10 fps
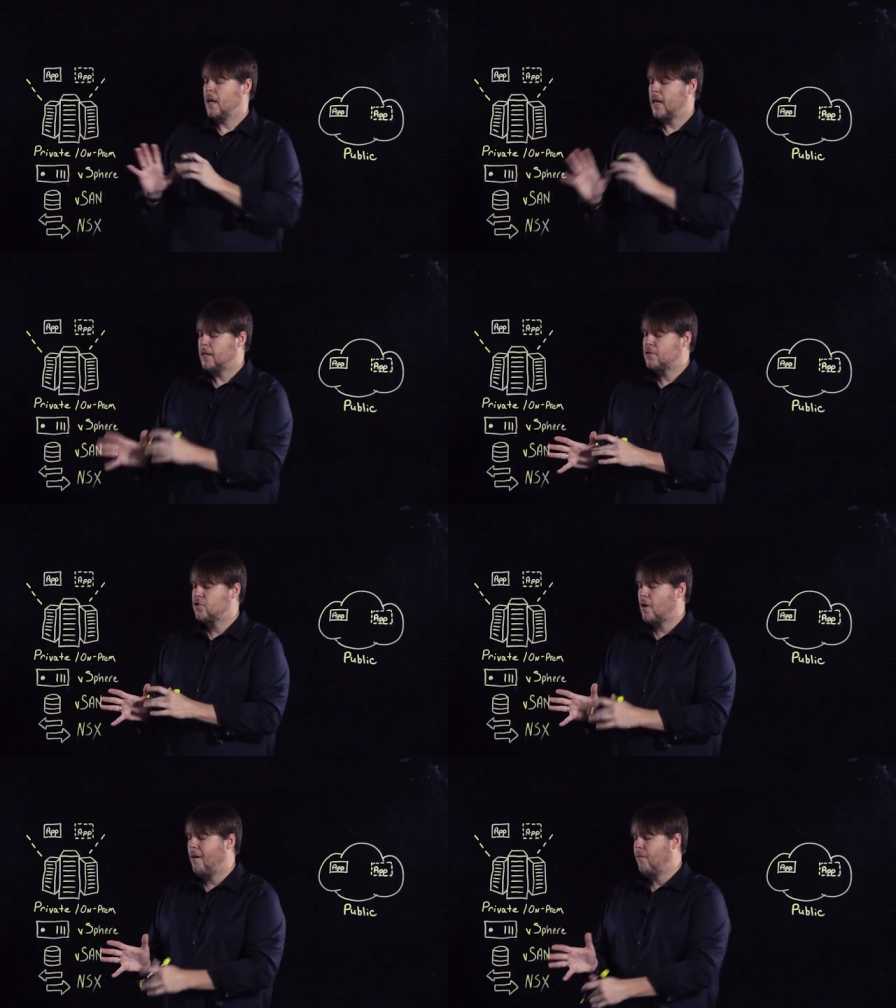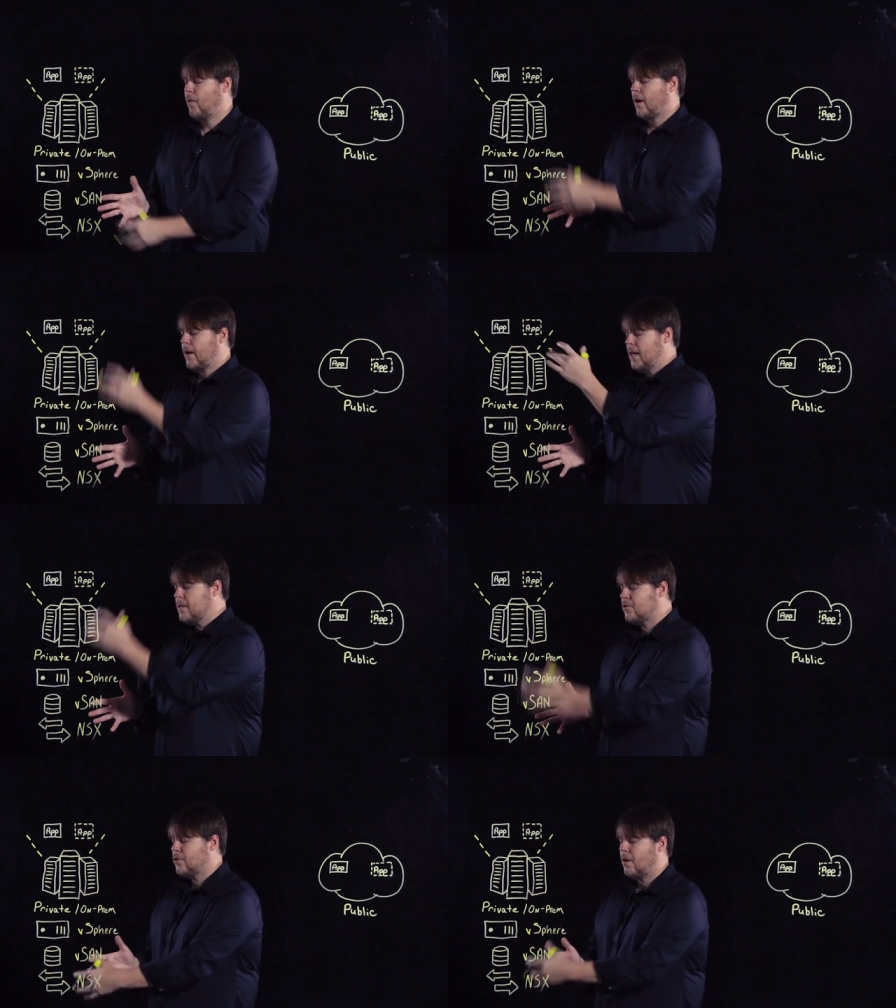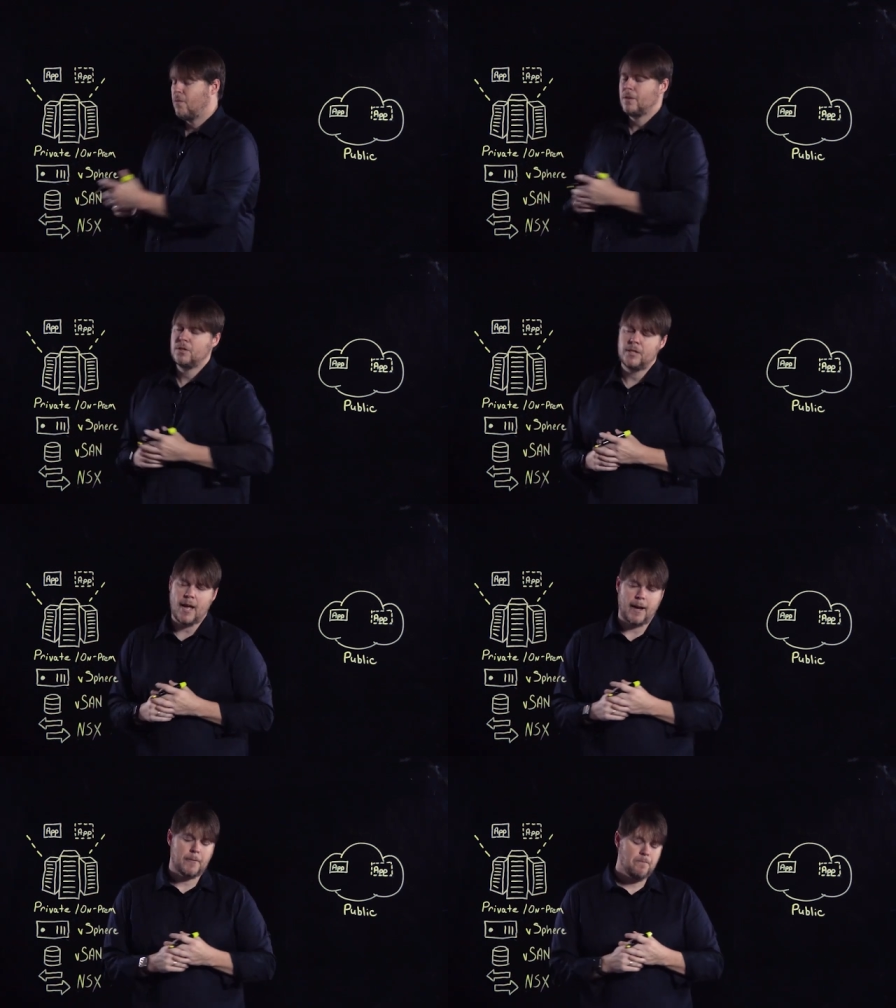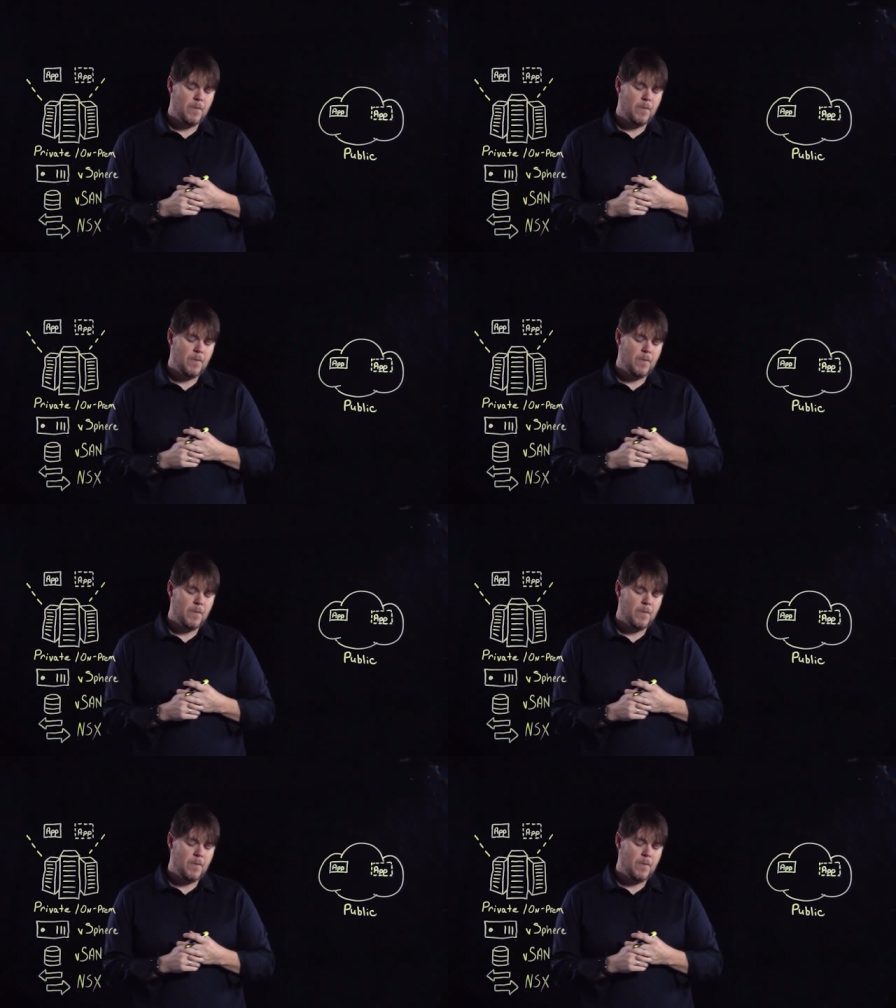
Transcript: in software, in the software stack.